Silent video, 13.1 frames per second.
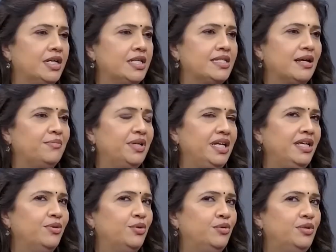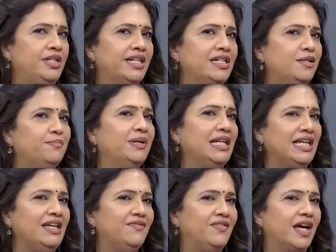somebody who didn't
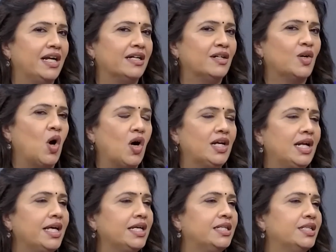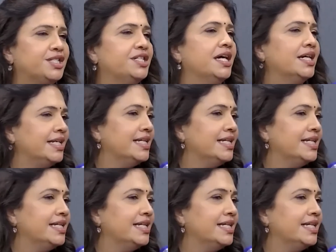believe that a god like Krishna